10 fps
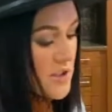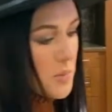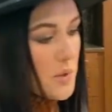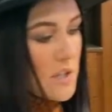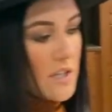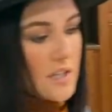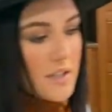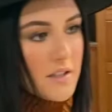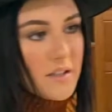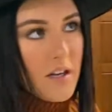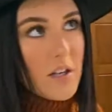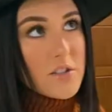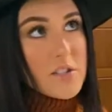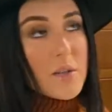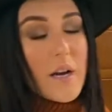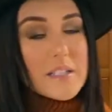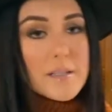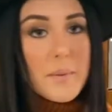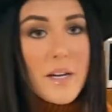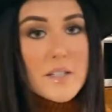one also has
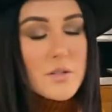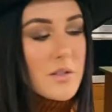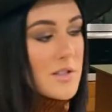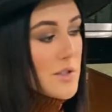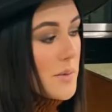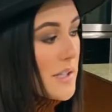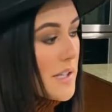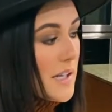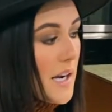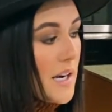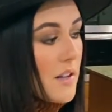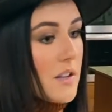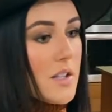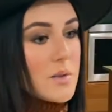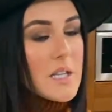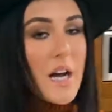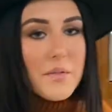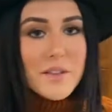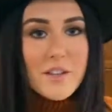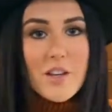a pocket door so we can kind of close
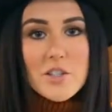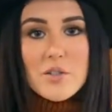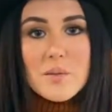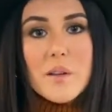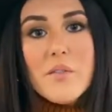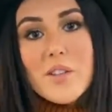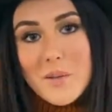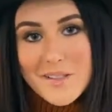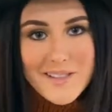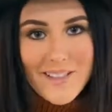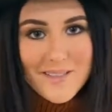off the laundry room if you don't want to see it.